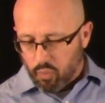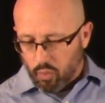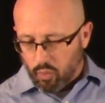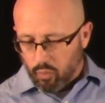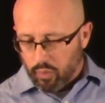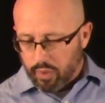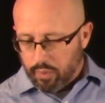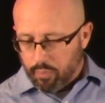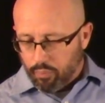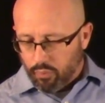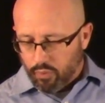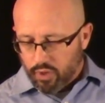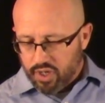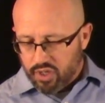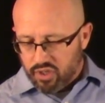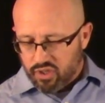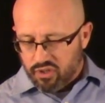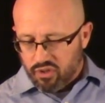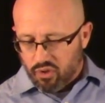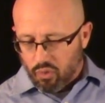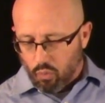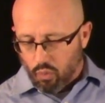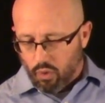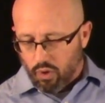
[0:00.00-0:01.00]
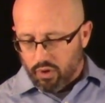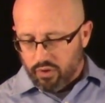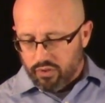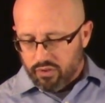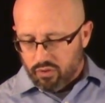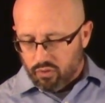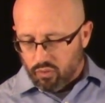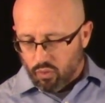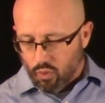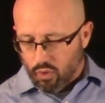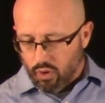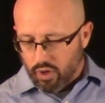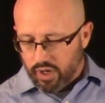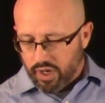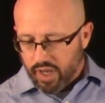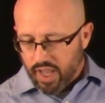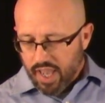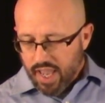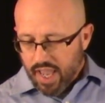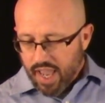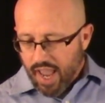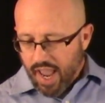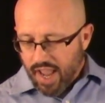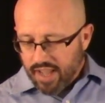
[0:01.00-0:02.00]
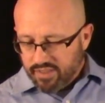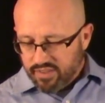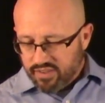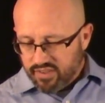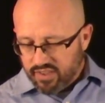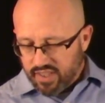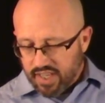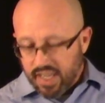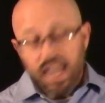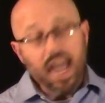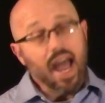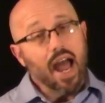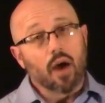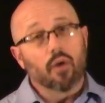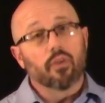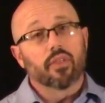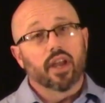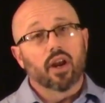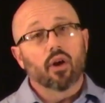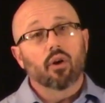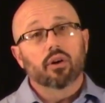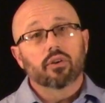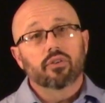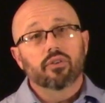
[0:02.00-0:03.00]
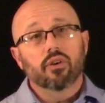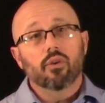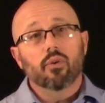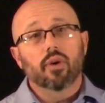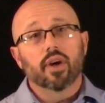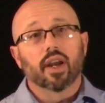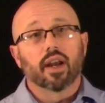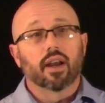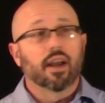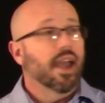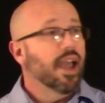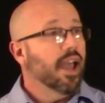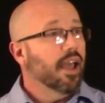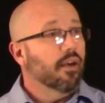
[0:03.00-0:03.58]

where we preach the word of the Lord and see how they are doing.